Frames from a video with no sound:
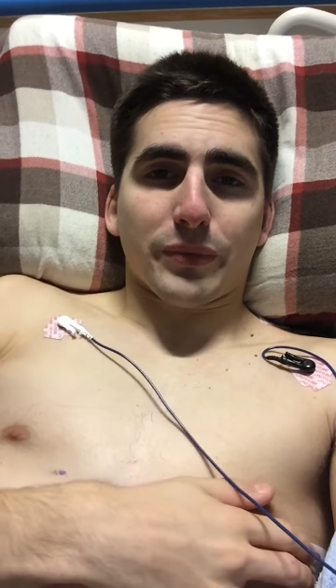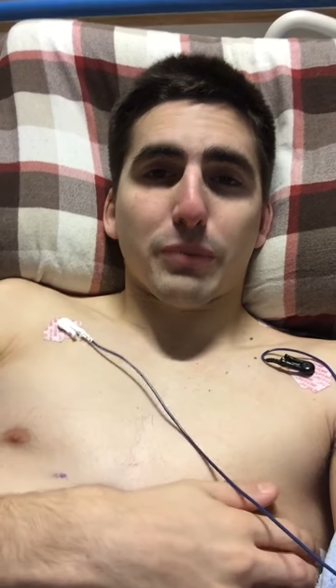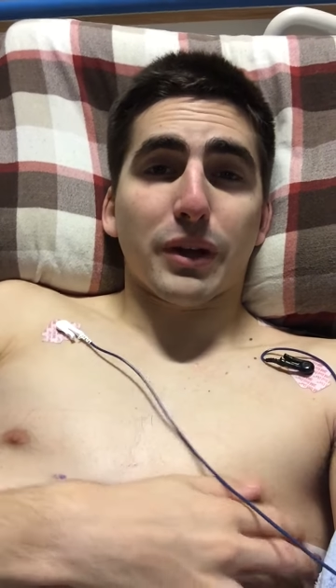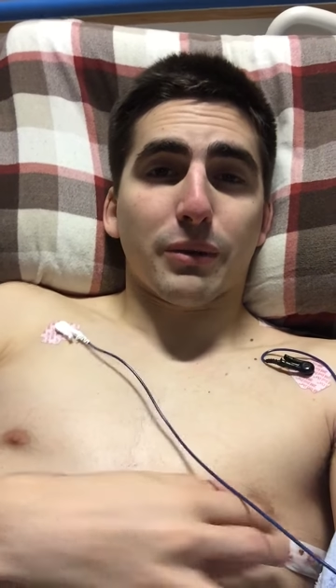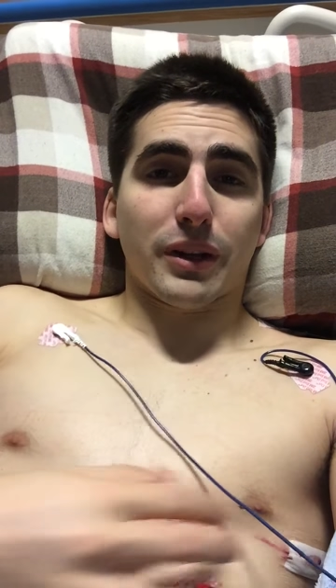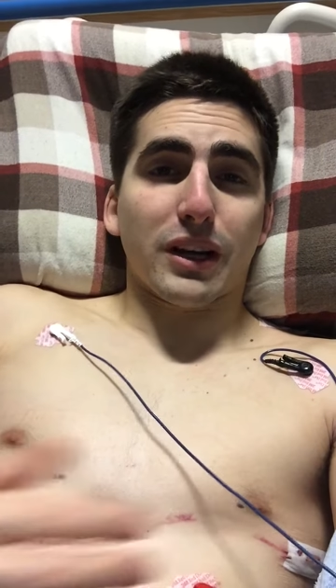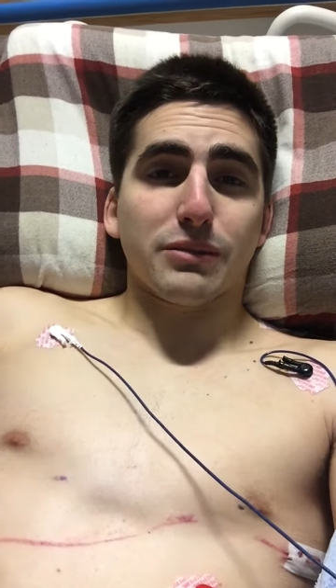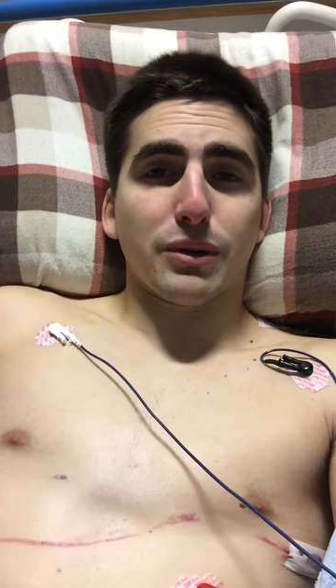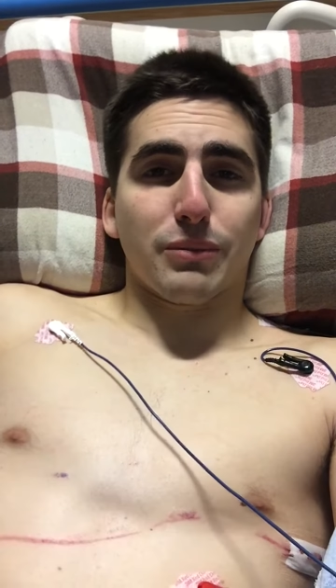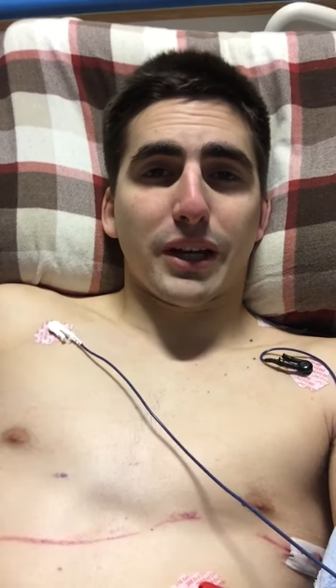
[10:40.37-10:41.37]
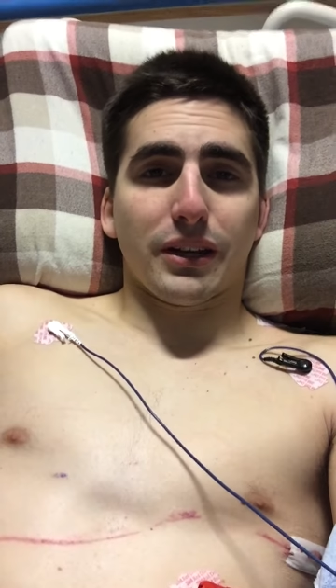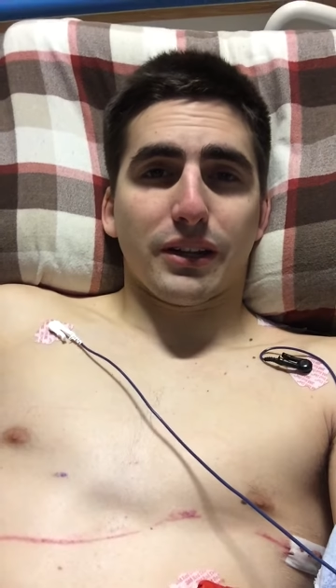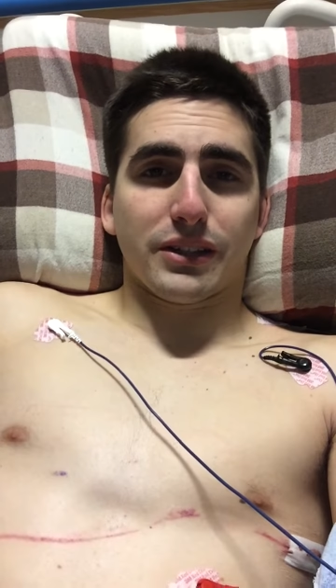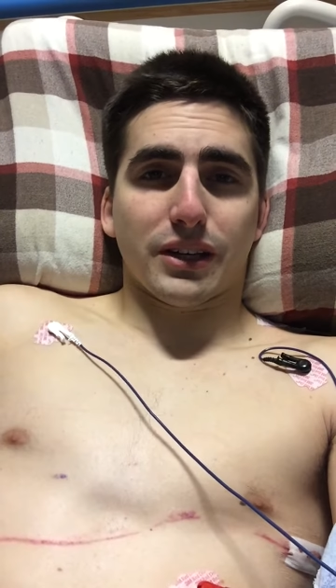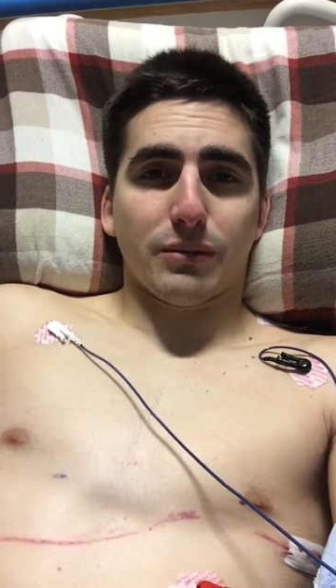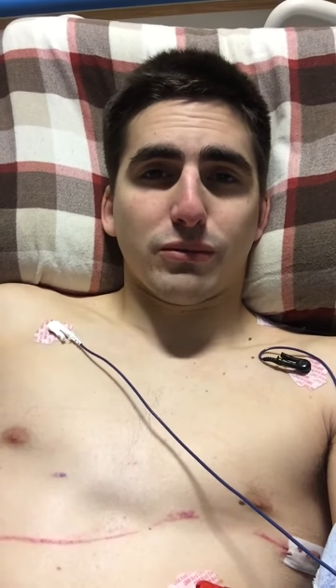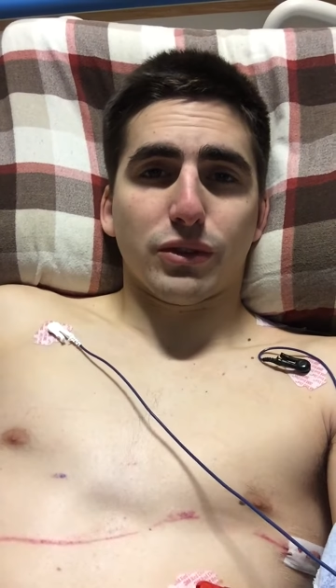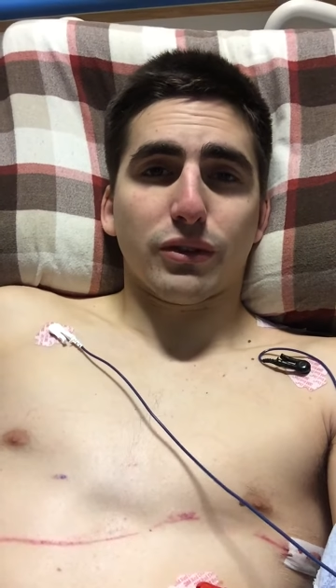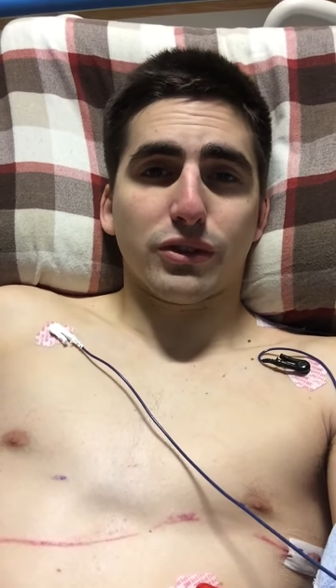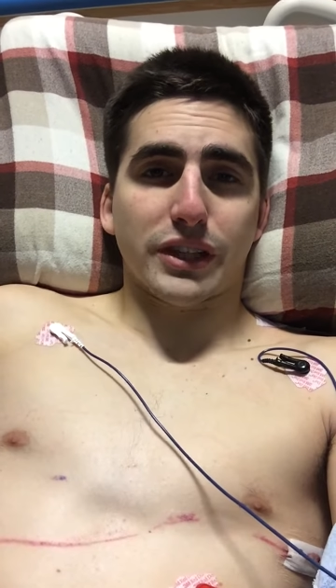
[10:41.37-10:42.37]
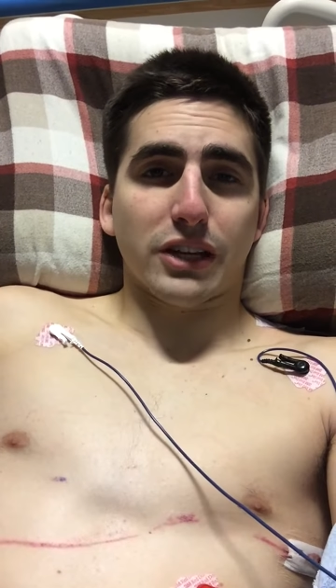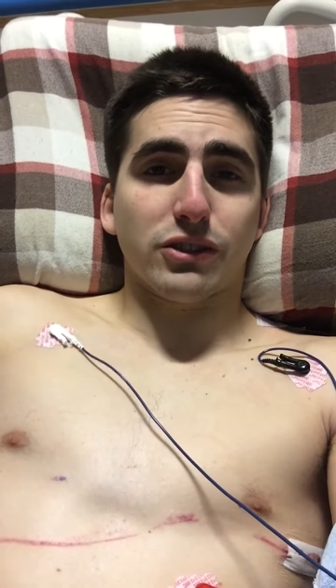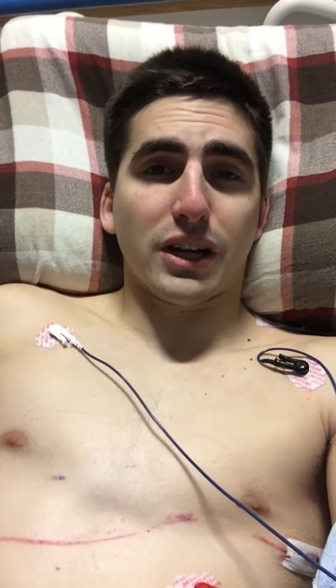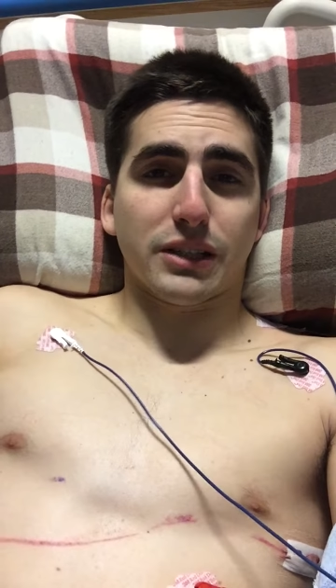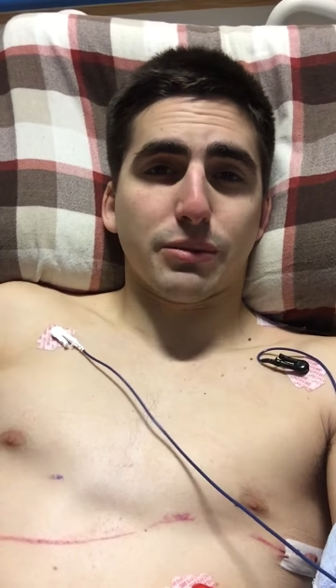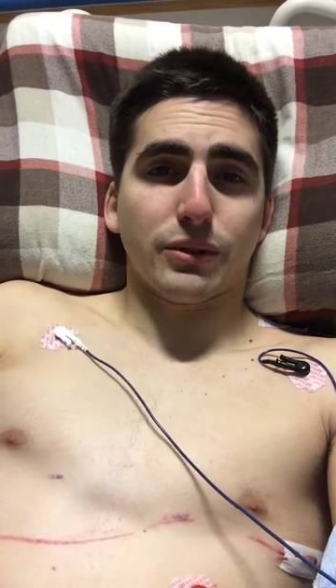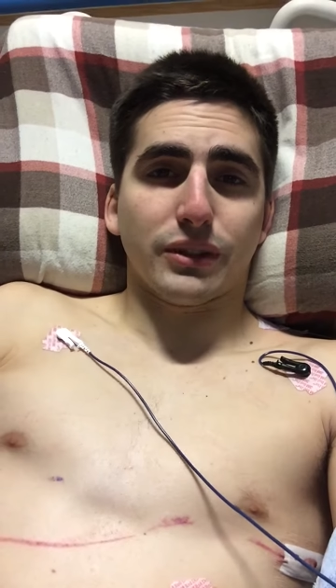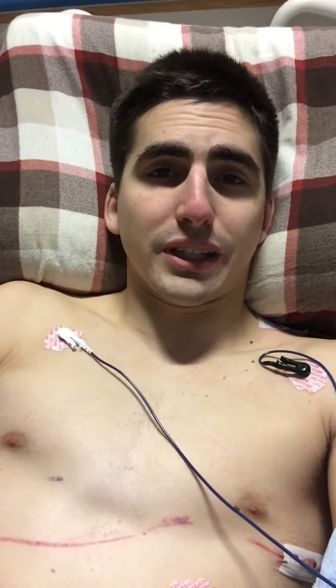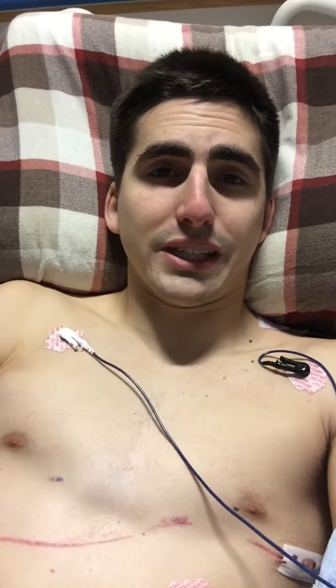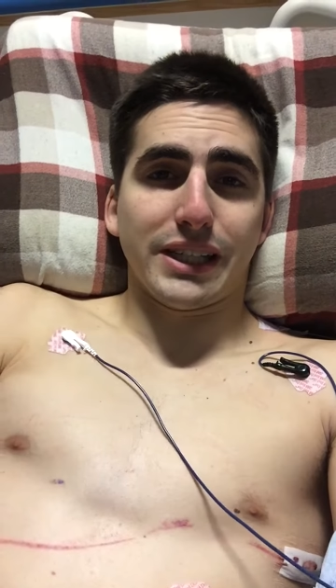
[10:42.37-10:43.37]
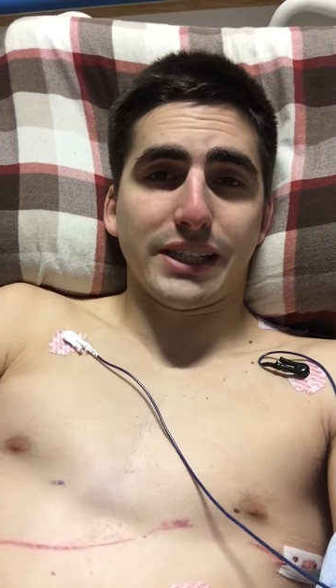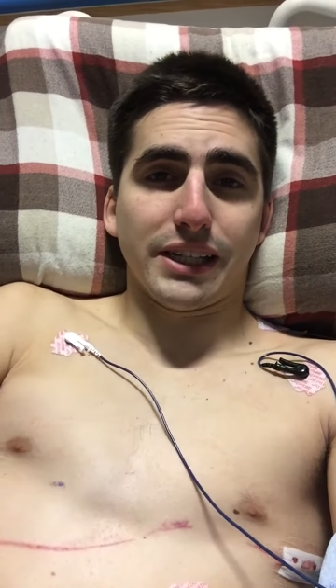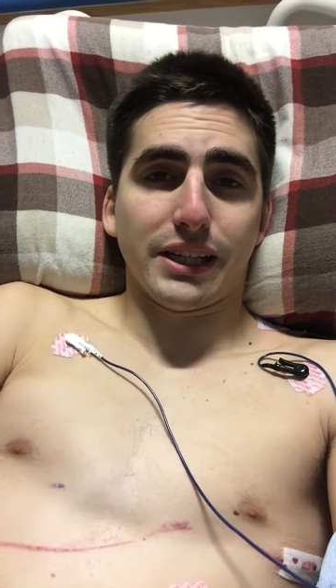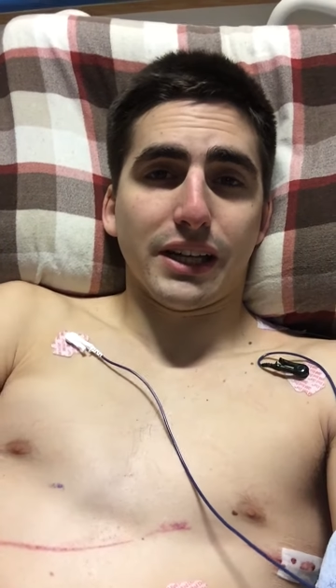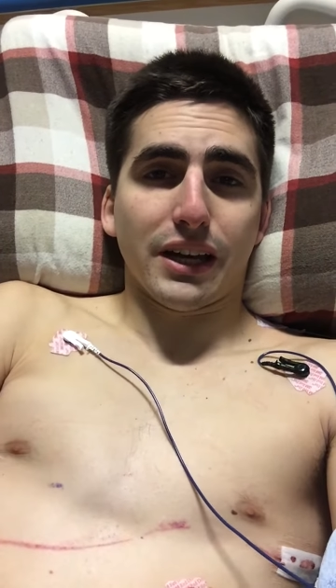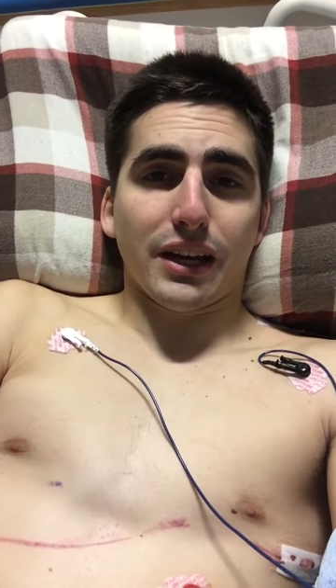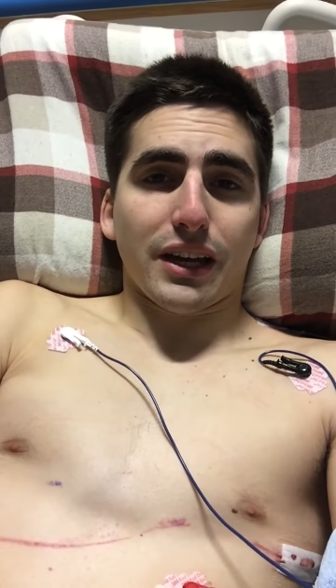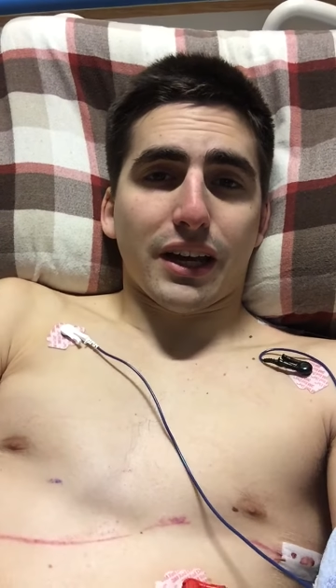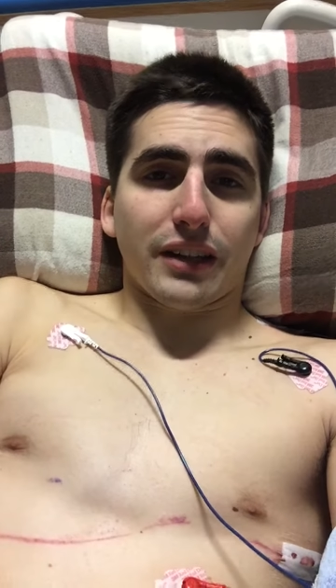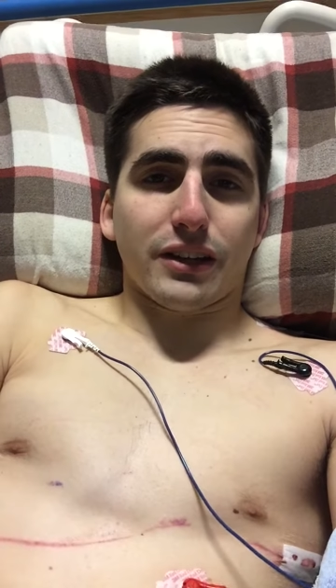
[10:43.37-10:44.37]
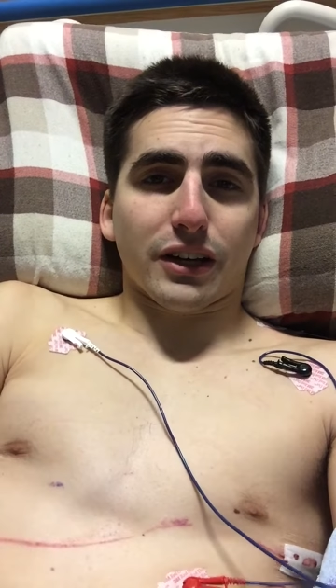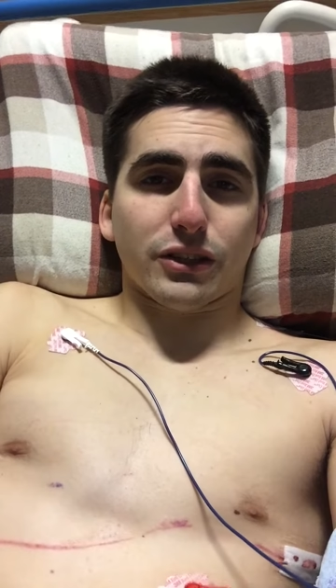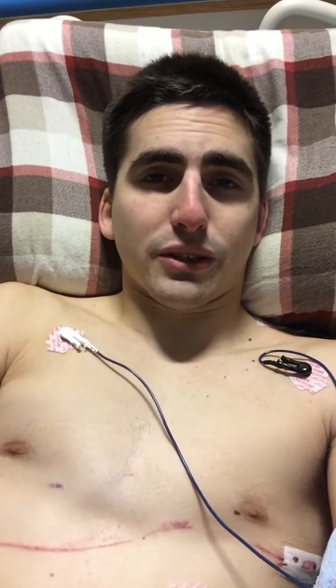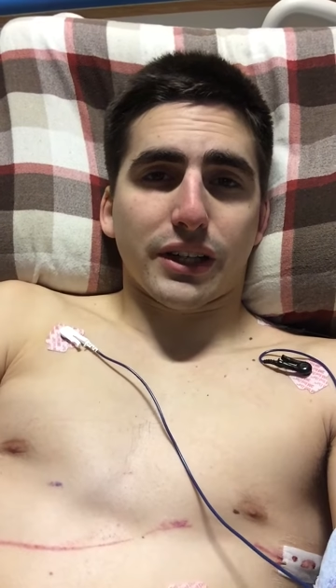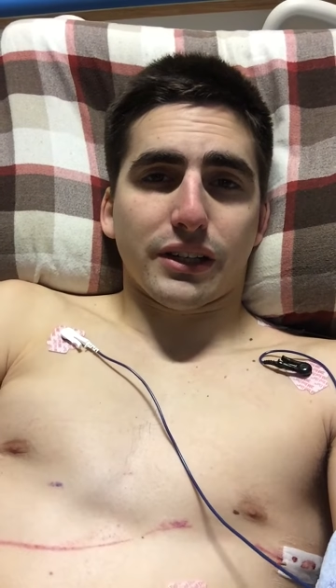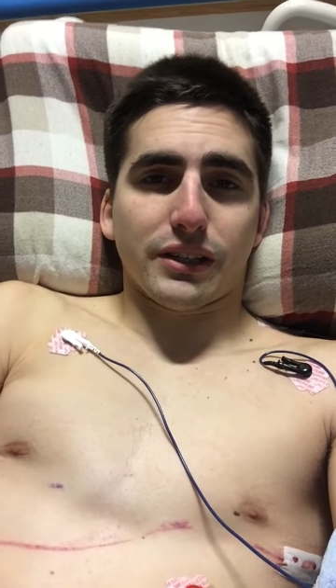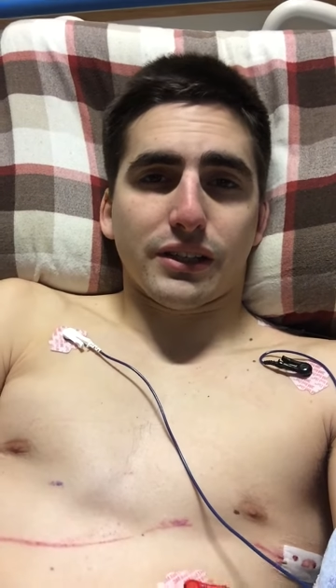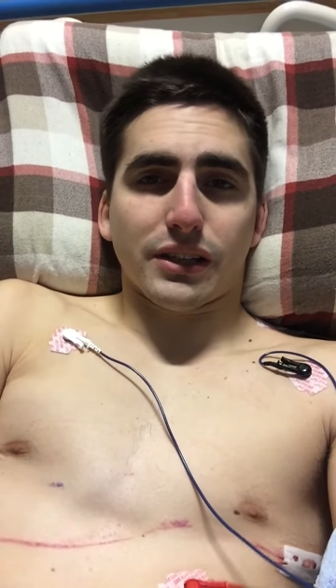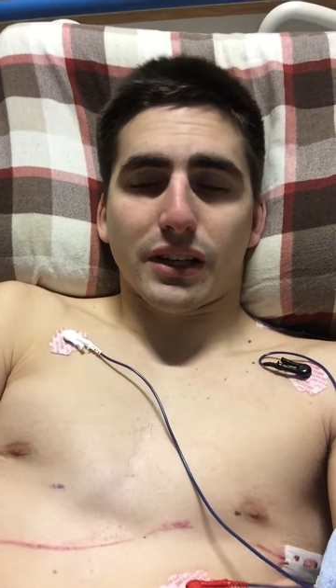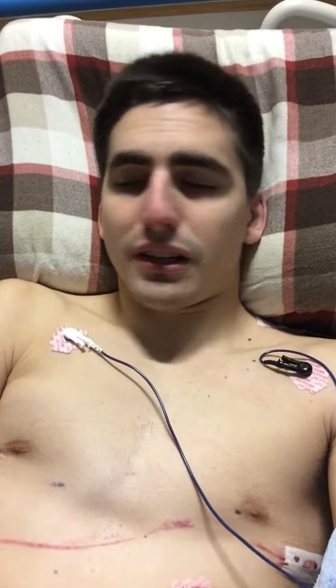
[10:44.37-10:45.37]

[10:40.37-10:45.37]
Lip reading: By the way, the hospital I'm at is Children's National Hospital in DC, and the doctor is